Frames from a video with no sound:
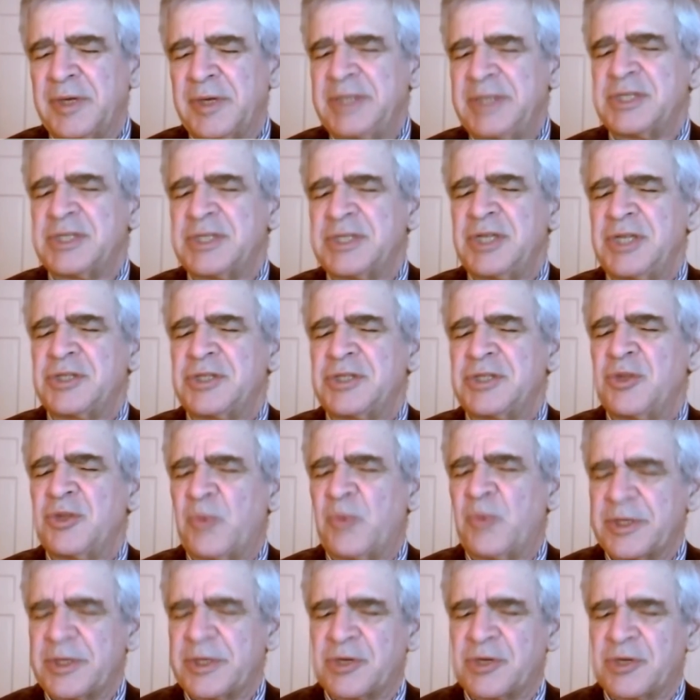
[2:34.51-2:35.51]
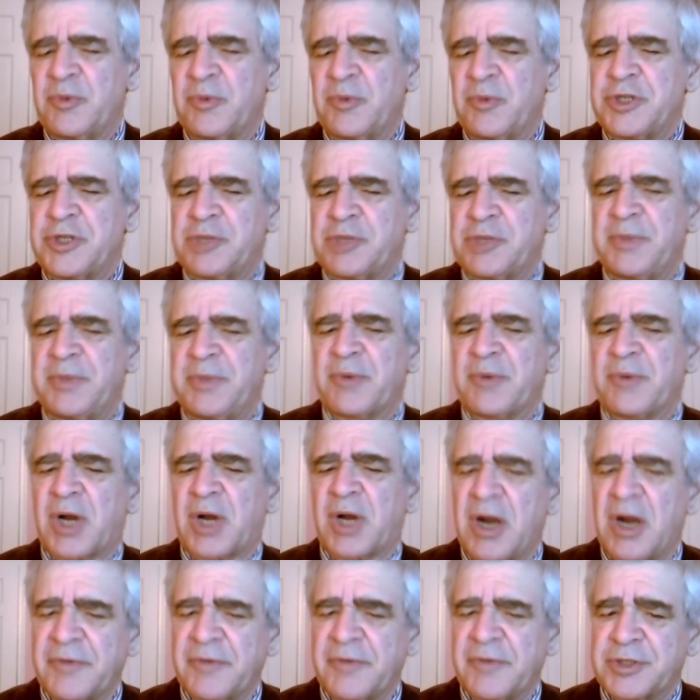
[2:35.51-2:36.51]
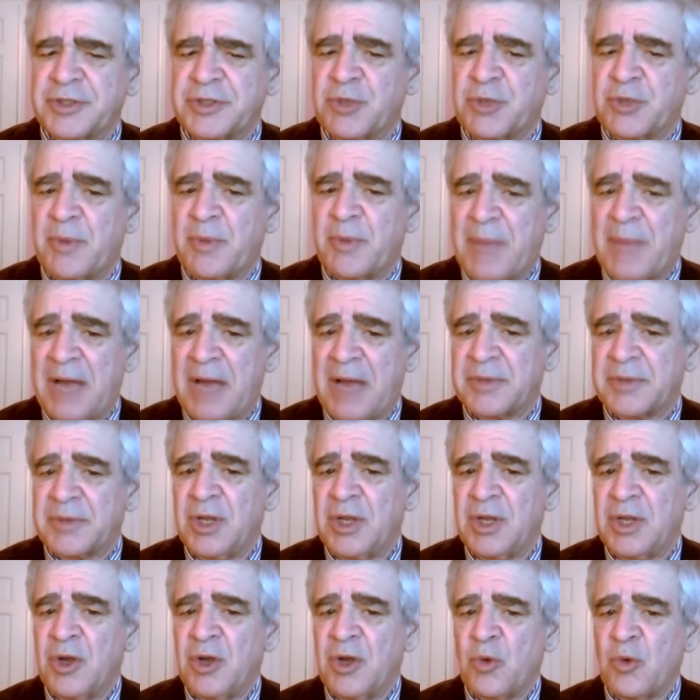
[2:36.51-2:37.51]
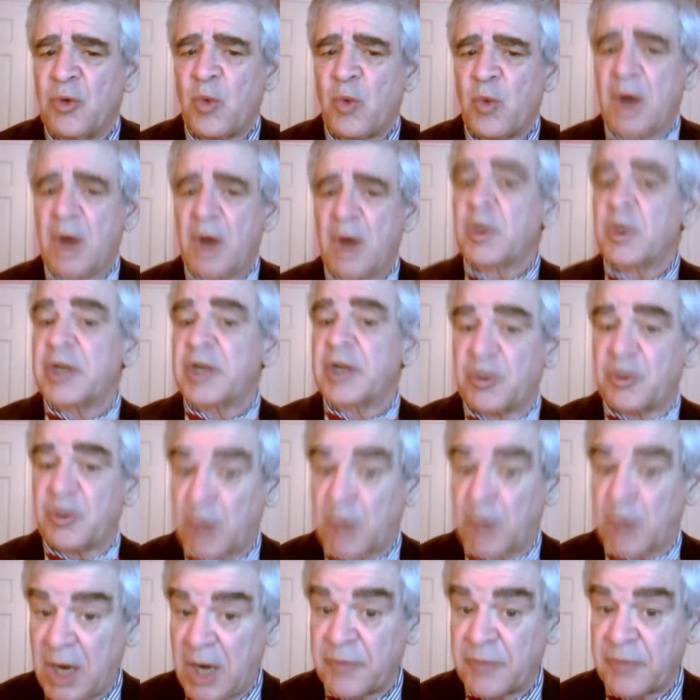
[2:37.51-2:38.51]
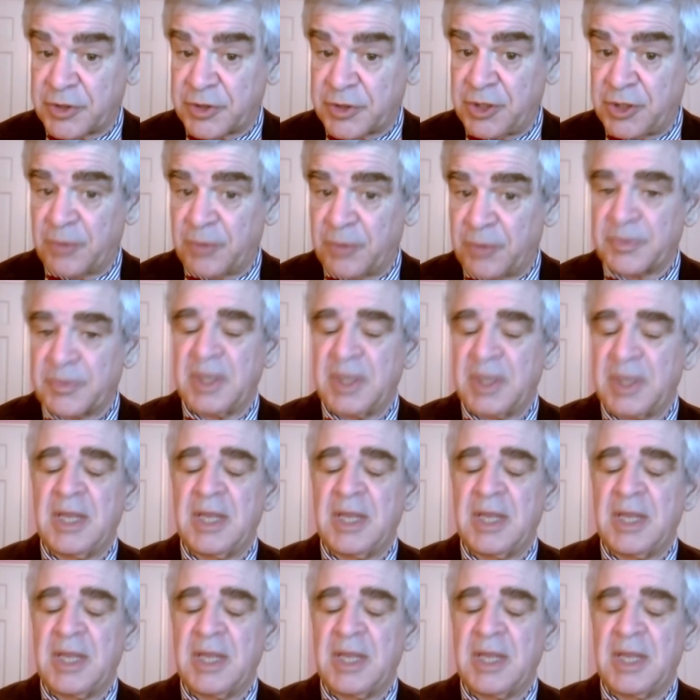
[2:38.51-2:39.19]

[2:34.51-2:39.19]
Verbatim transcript: or into into the winter, we should be recovered to about where we're going to recover to,